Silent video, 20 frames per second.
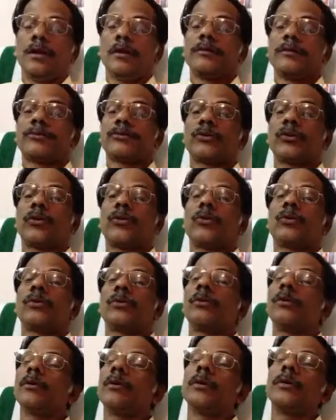
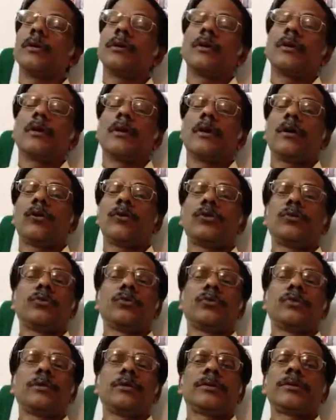So
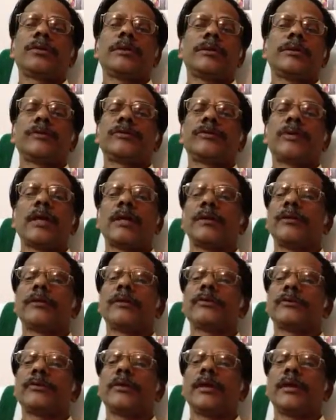how these sages,